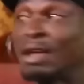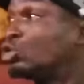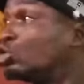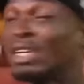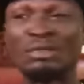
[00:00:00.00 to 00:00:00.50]
You
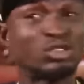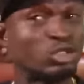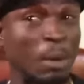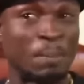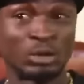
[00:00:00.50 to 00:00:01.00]
have
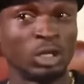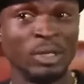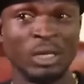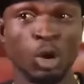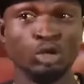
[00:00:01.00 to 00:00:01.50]
to give me the
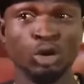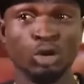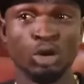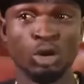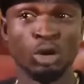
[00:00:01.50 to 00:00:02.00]
money,
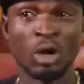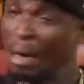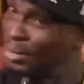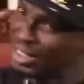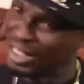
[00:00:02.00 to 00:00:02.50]
oh. I mean,
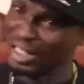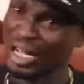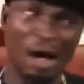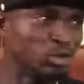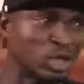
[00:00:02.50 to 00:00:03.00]
I have
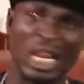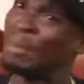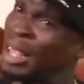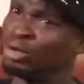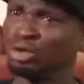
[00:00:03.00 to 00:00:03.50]
to clear my
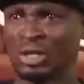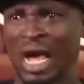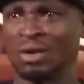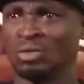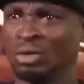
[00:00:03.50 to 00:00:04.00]
goods now.